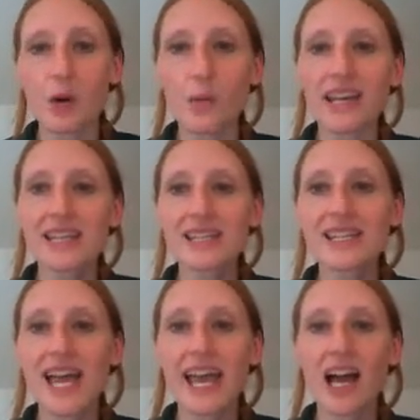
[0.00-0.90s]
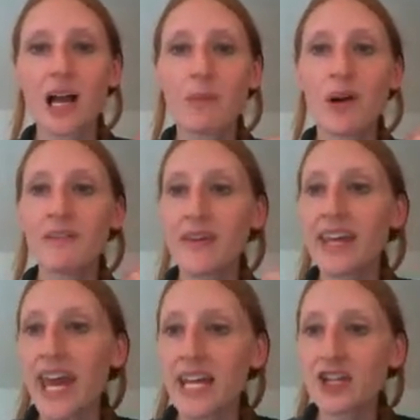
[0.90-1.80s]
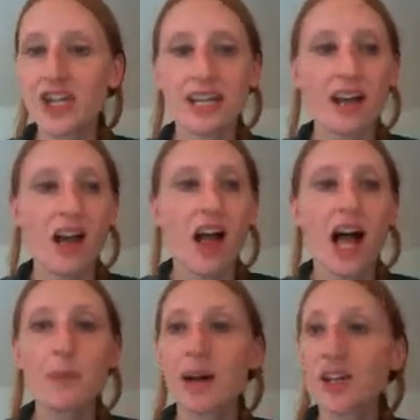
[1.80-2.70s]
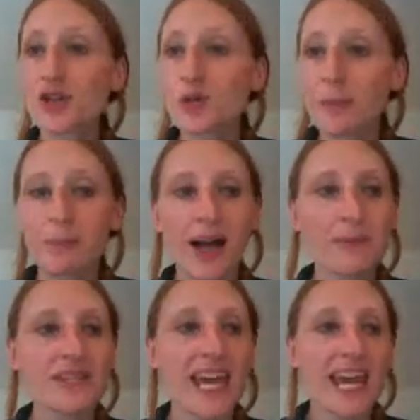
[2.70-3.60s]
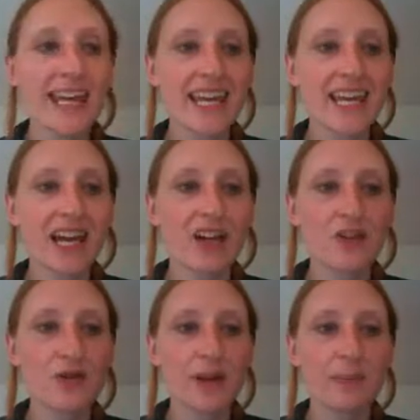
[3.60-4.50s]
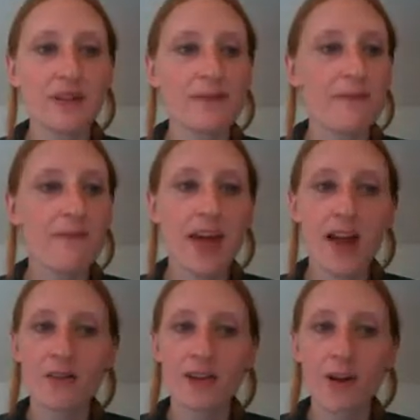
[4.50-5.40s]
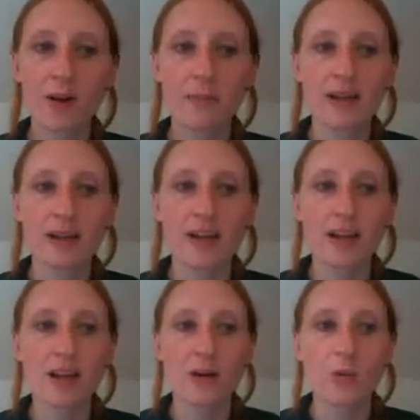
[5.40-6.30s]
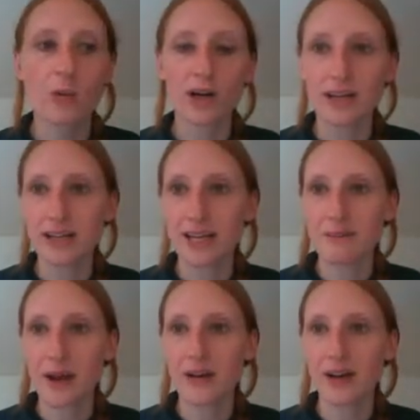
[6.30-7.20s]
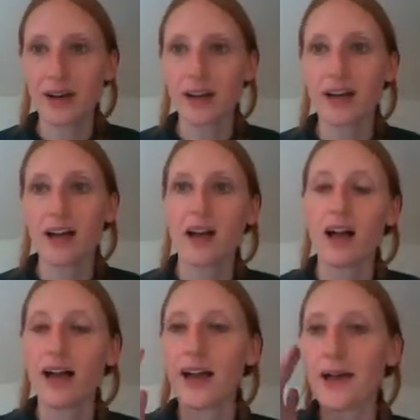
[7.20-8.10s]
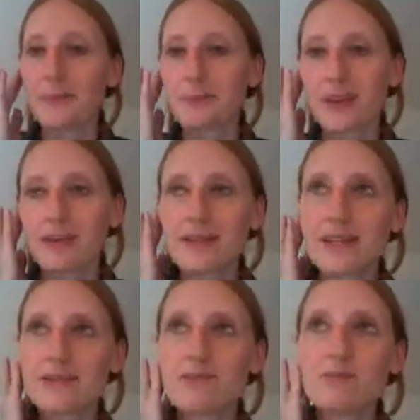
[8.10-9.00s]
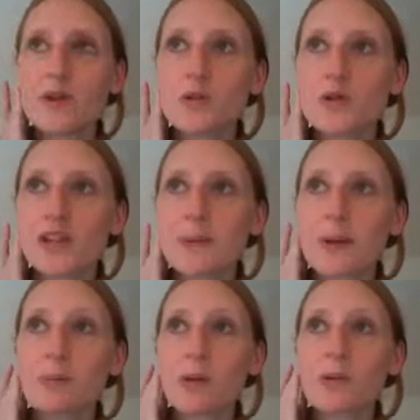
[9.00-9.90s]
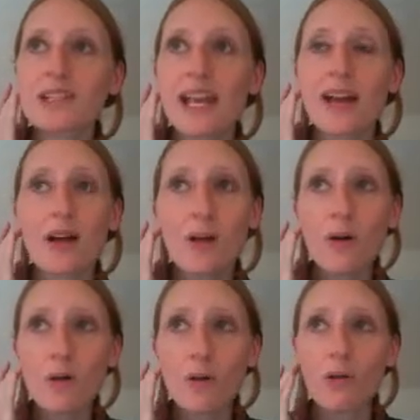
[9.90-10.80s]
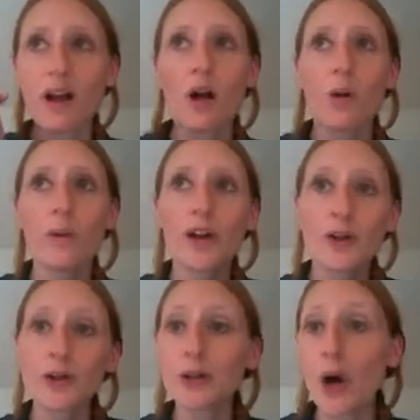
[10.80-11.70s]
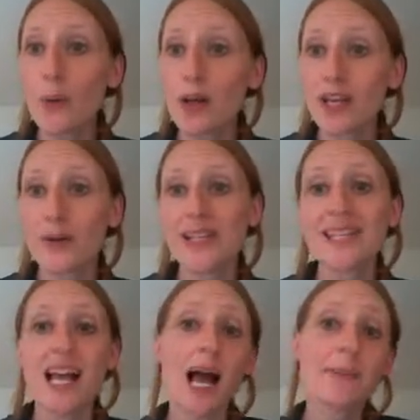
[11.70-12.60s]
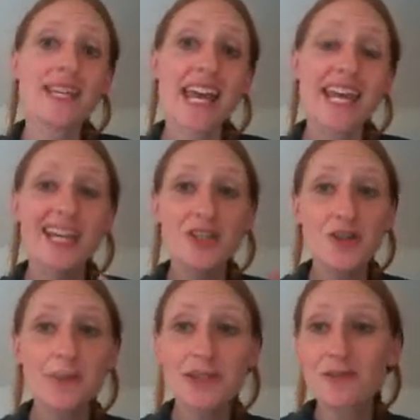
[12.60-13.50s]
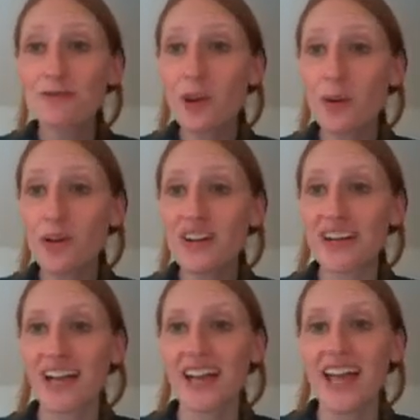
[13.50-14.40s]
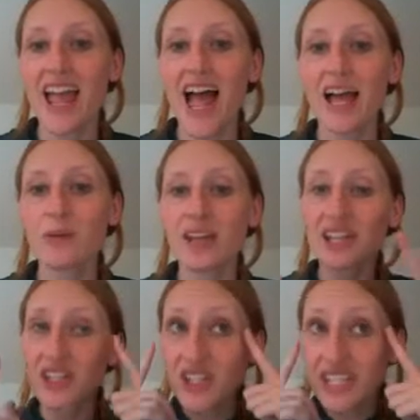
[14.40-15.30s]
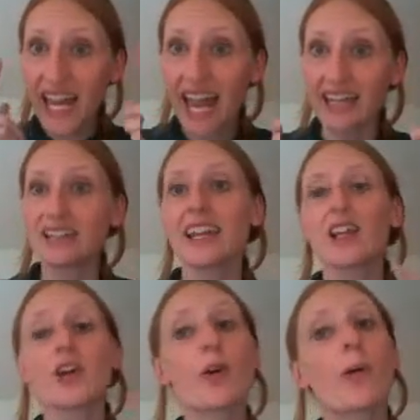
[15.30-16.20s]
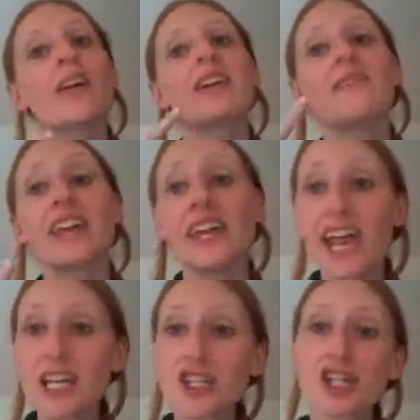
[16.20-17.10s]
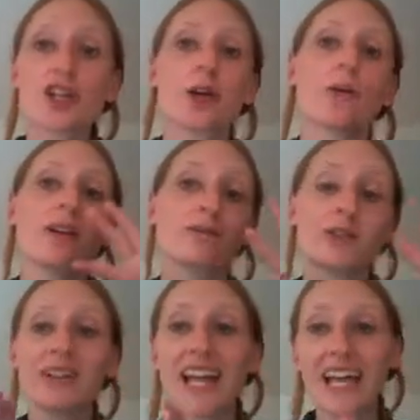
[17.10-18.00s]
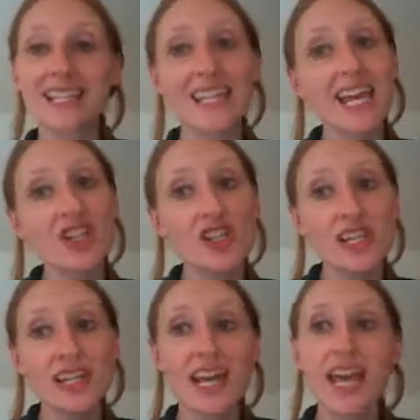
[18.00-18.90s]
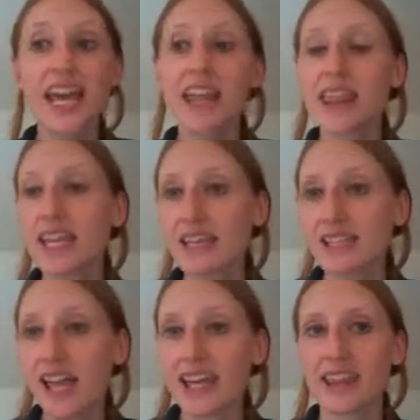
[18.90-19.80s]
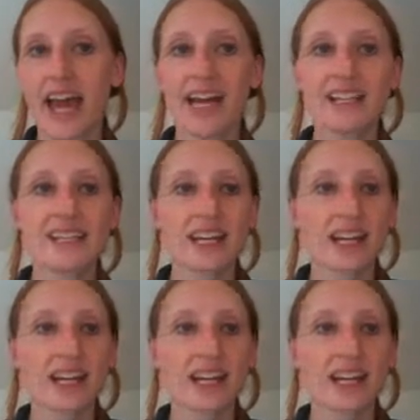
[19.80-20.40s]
We can say I'm on a vacation, I'm on a trip, I'm taking a trip is a very common word in America. Usually people will say, oh, where are you going? You can say, I'm taking a trip to Florida. And we understand, like you're going on vacation, you're going for relaxation, things like that.